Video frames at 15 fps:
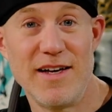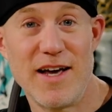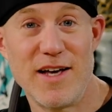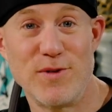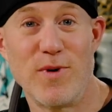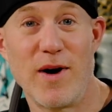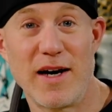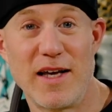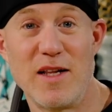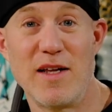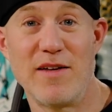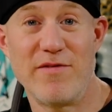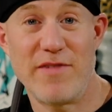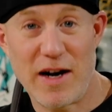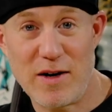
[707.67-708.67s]
is walking
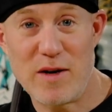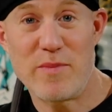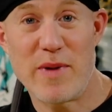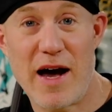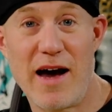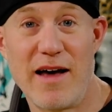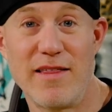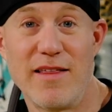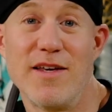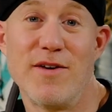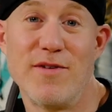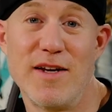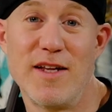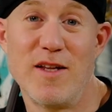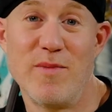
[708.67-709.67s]
the very path that
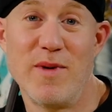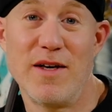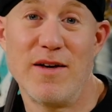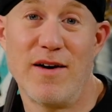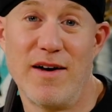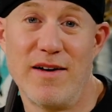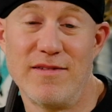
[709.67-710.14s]
you need to be on.